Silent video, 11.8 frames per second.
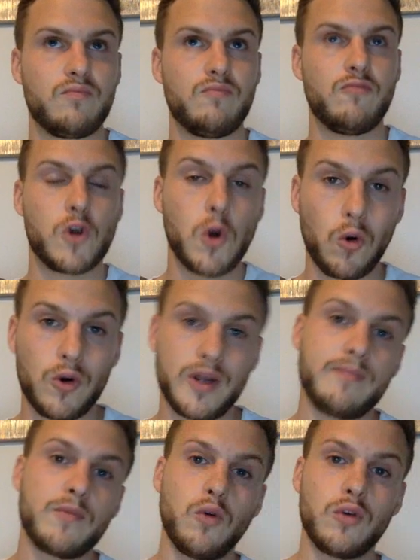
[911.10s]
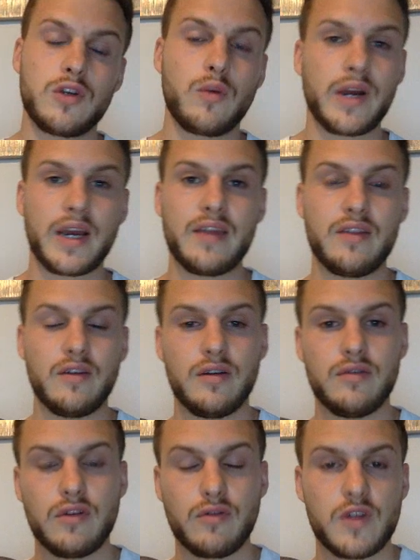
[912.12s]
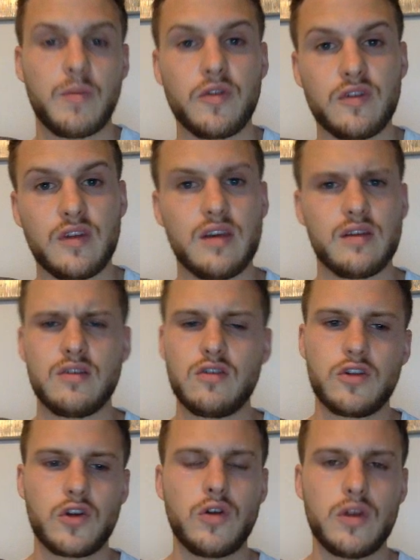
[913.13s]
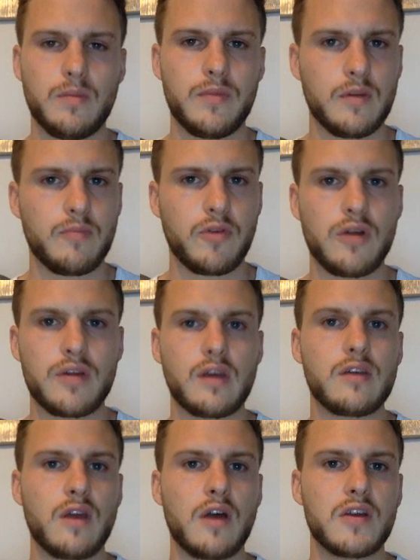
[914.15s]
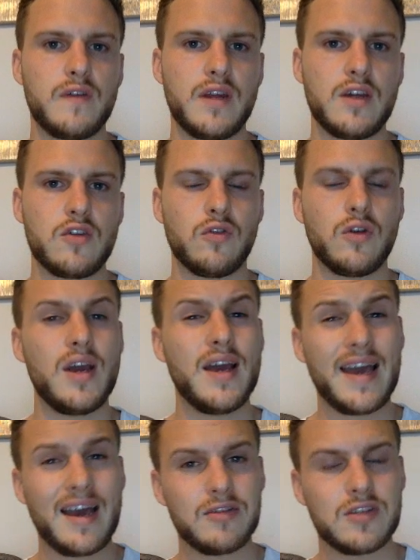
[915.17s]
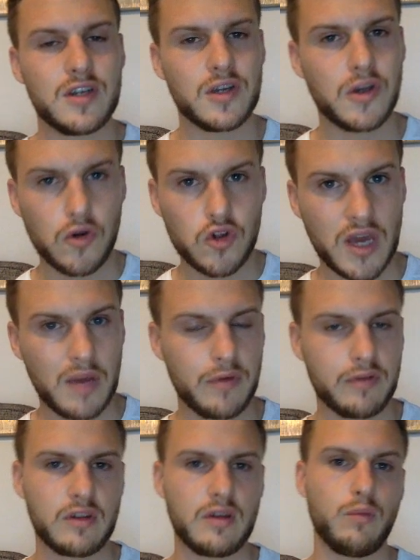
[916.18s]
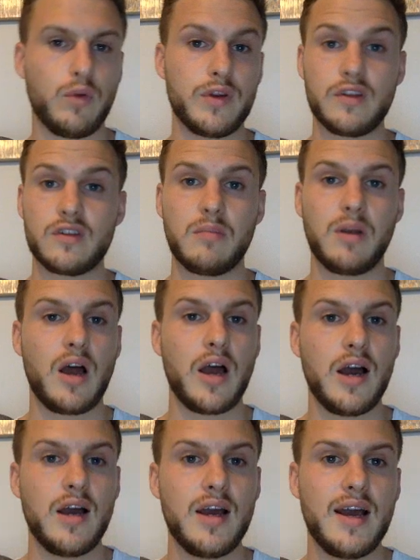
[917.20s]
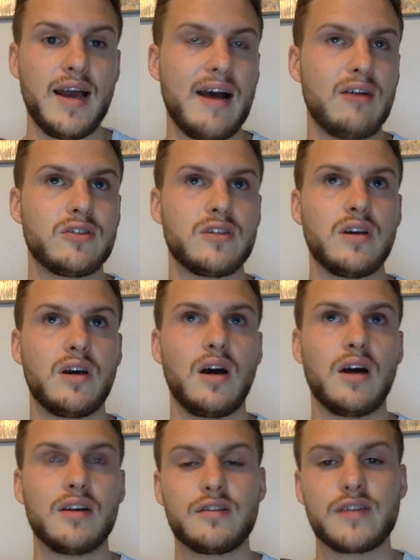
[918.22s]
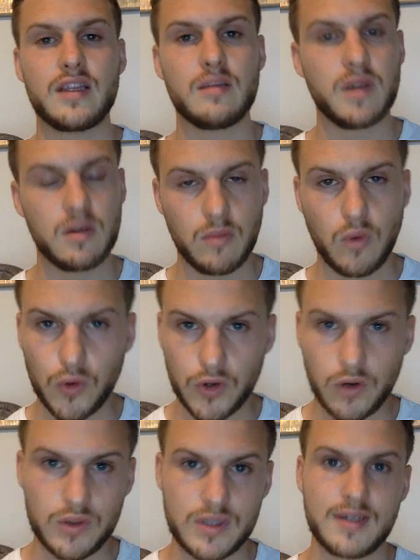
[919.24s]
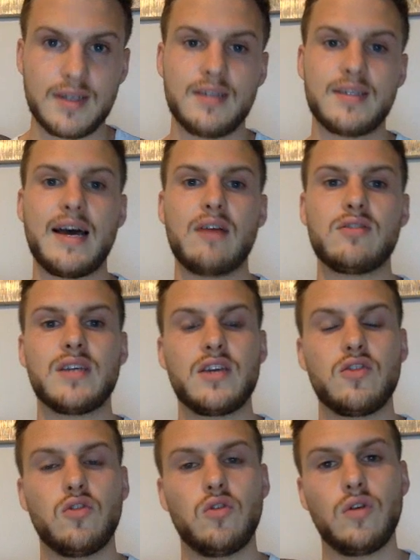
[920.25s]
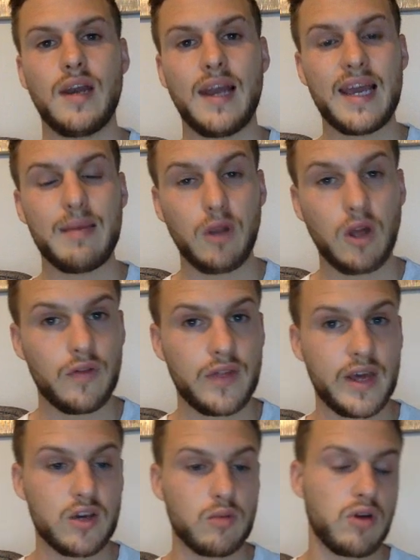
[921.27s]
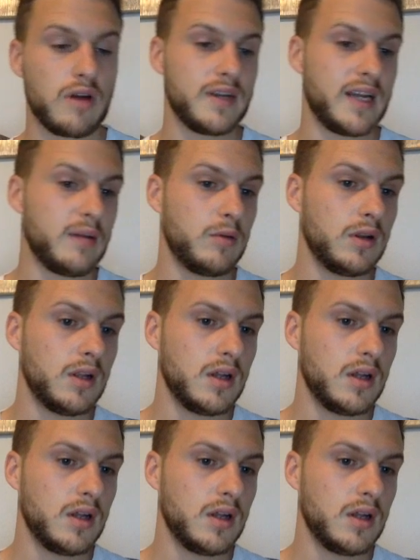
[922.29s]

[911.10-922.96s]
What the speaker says: record it also when I get the responses, and just show you the process start to finish on how to negotiate with a supplier, how to understand the minimum order quantities, how to get your label on there, your private label.